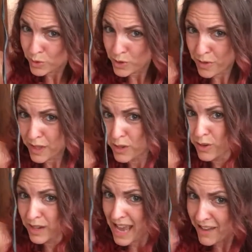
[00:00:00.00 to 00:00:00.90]
Do you think you're
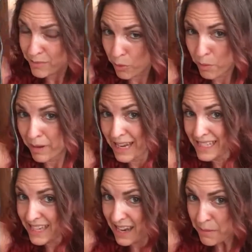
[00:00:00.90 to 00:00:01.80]
going to have more
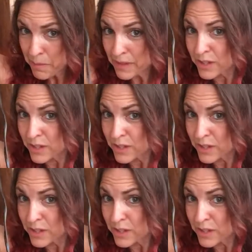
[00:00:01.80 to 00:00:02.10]
playtime